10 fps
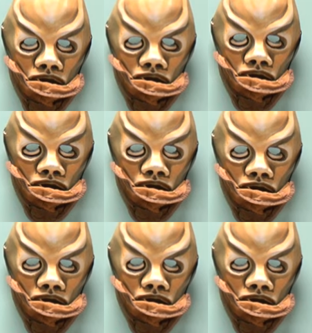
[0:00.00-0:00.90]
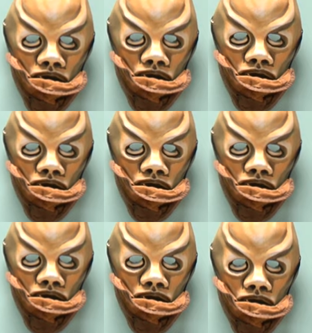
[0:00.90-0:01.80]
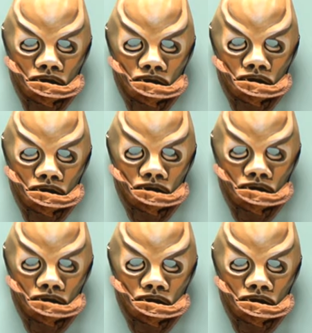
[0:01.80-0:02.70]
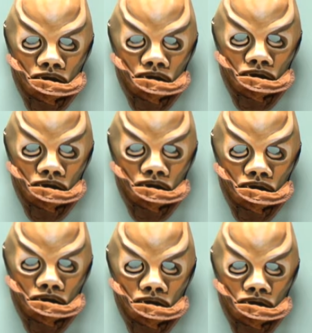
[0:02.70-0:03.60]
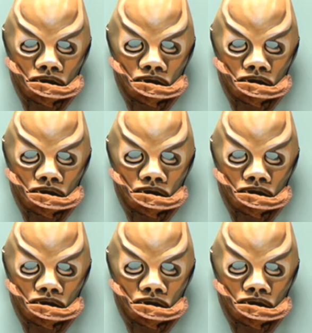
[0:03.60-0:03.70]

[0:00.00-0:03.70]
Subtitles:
(not speaking)